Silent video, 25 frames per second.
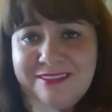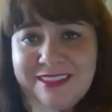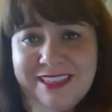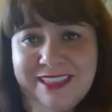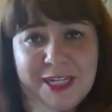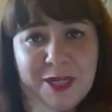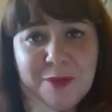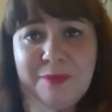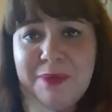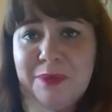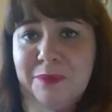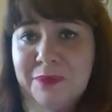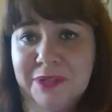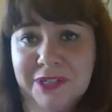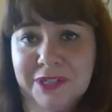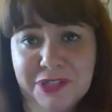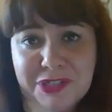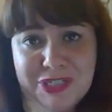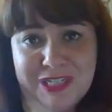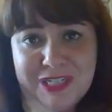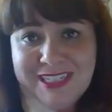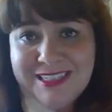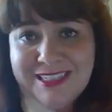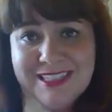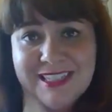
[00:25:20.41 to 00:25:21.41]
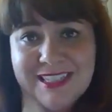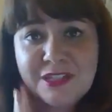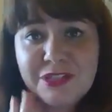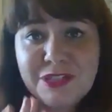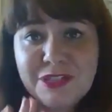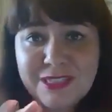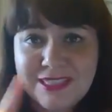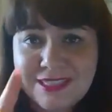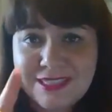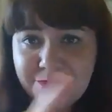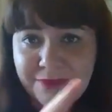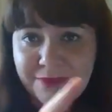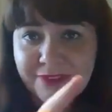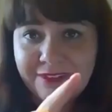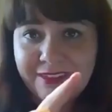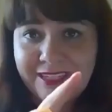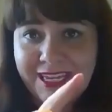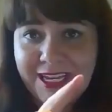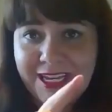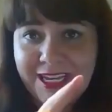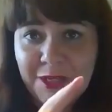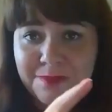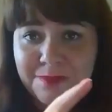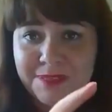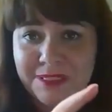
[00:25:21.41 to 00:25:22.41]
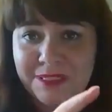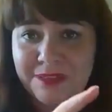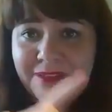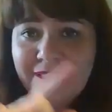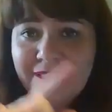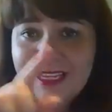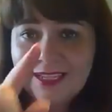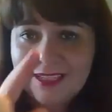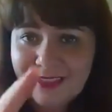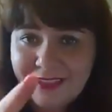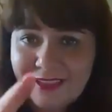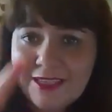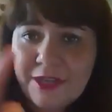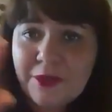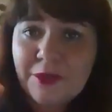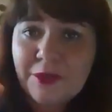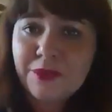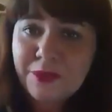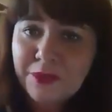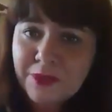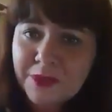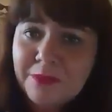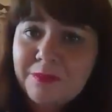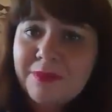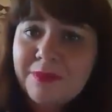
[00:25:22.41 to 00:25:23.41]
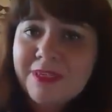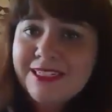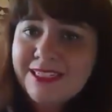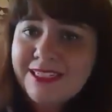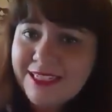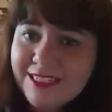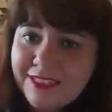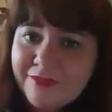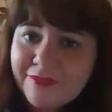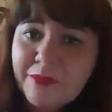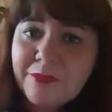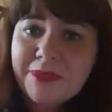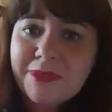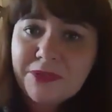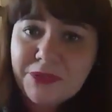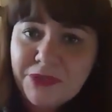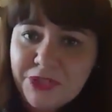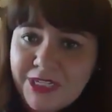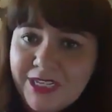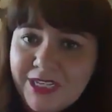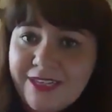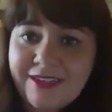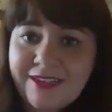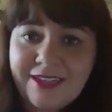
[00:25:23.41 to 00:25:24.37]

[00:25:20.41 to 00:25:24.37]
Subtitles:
therapy worksheets that just really helps you like go through the pieces of emotion.